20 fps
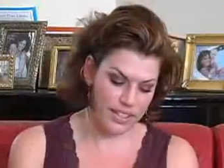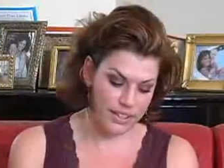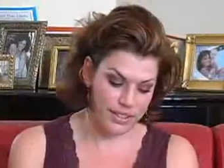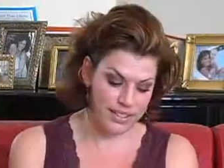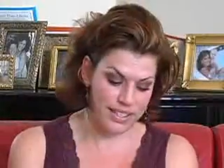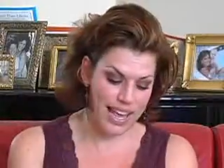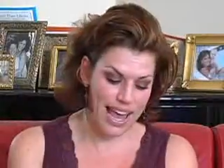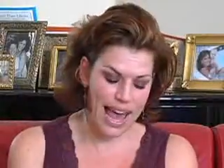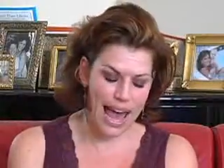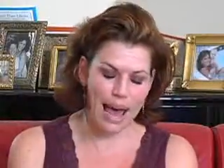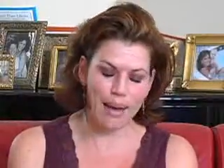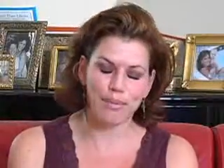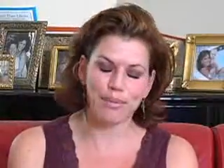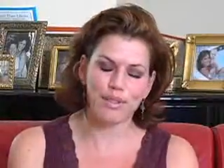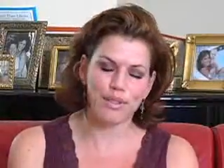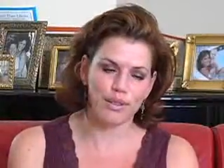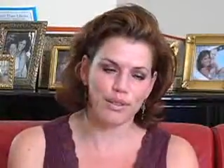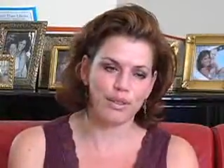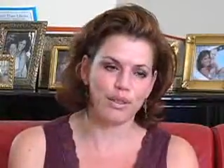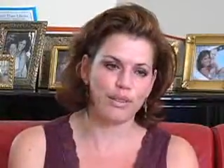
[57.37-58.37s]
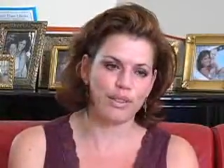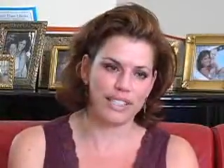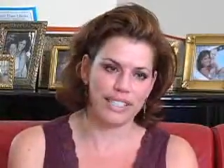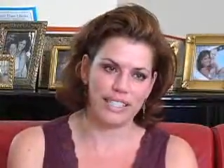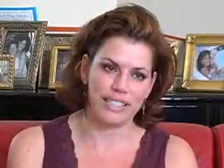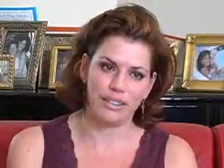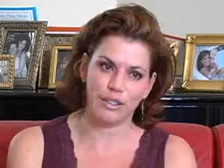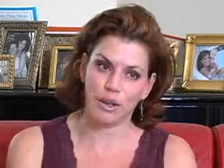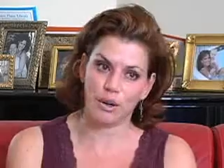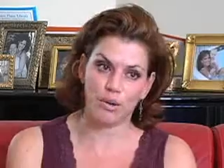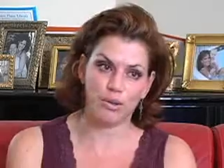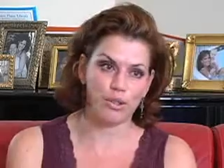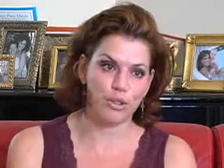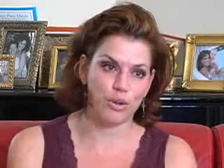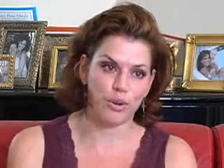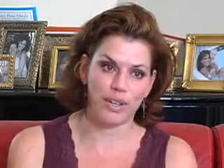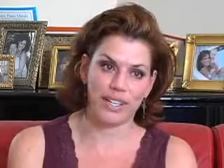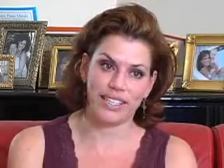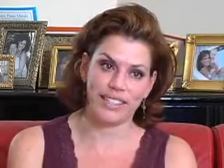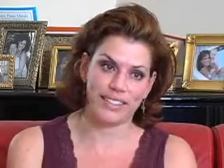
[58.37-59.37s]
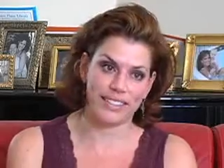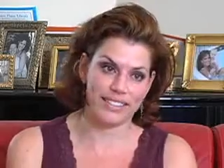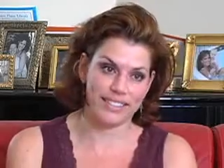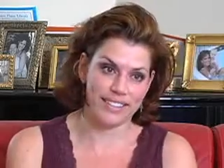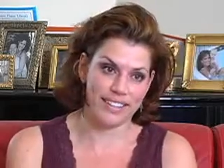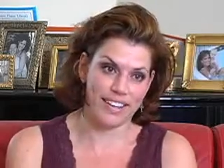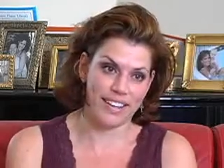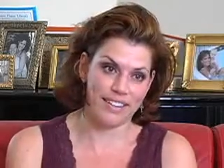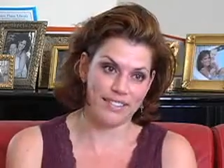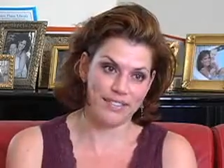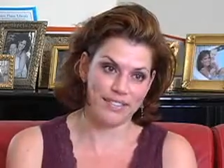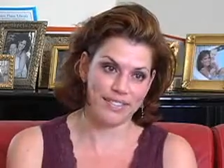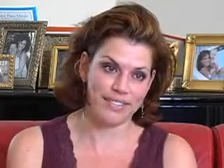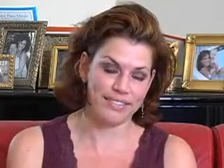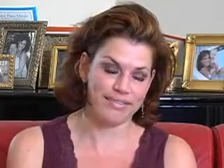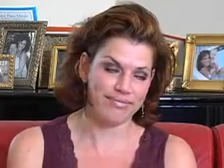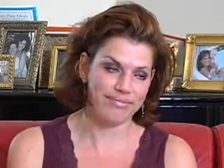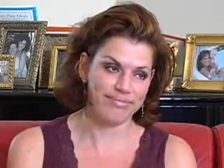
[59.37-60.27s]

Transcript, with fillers: There's absolutely no joy in his life.